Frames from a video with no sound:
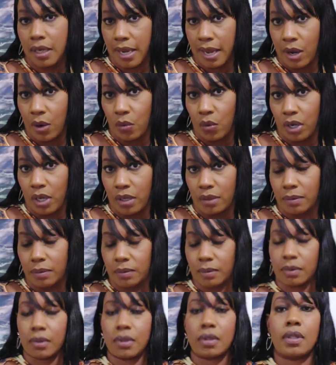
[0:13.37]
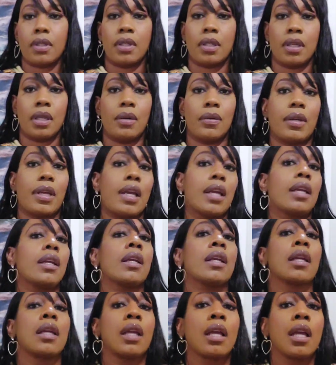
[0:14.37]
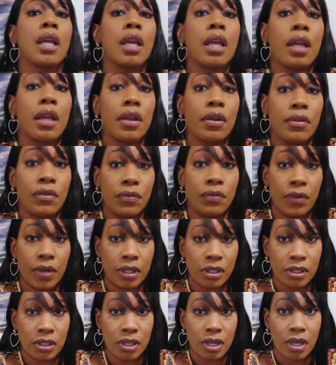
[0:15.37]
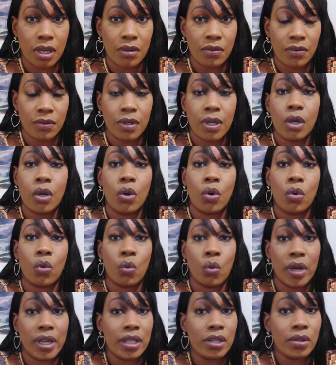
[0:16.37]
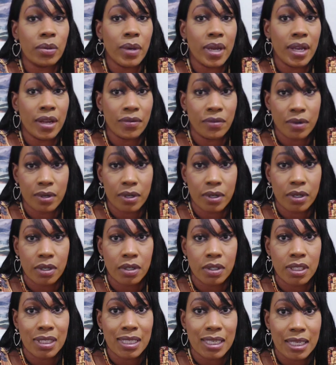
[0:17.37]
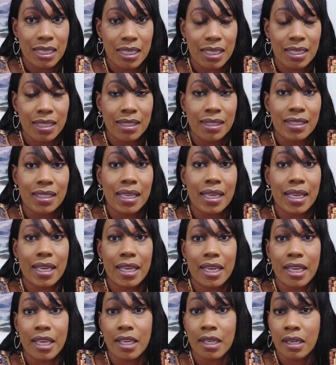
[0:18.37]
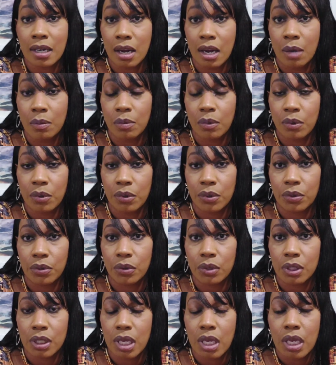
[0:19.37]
Now what? Okay, first off, what you have earned is a comp cruise.